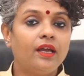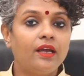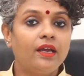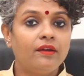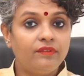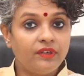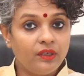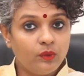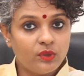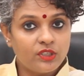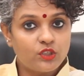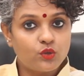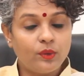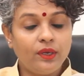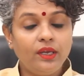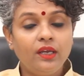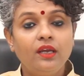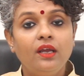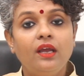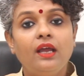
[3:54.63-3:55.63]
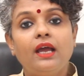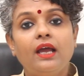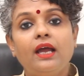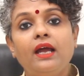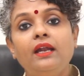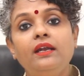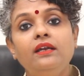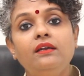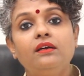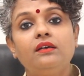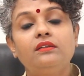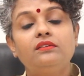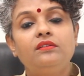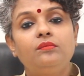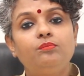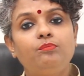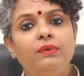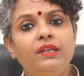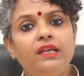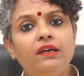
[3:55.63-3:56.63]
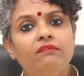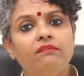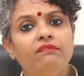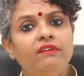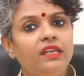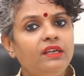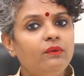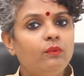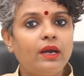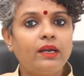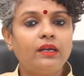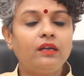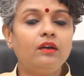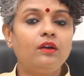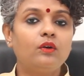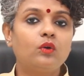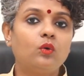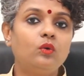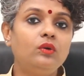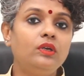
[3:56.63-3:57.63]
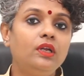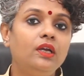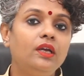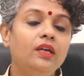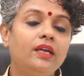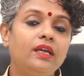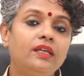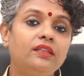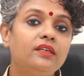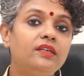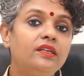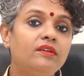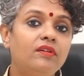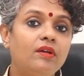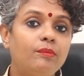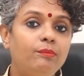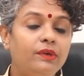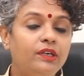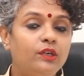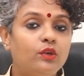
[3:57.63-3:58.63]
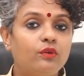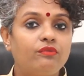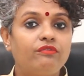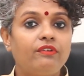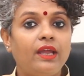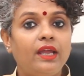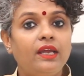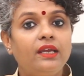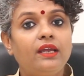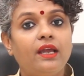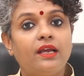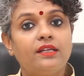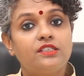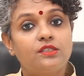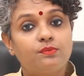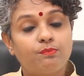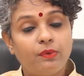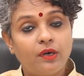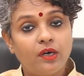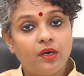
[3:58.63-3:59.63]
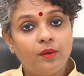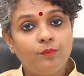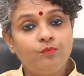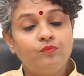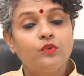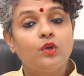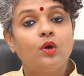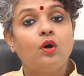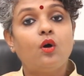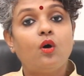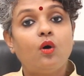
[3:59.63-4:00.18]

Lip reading: every which way, and play a very vital role in the development of egg and sperm,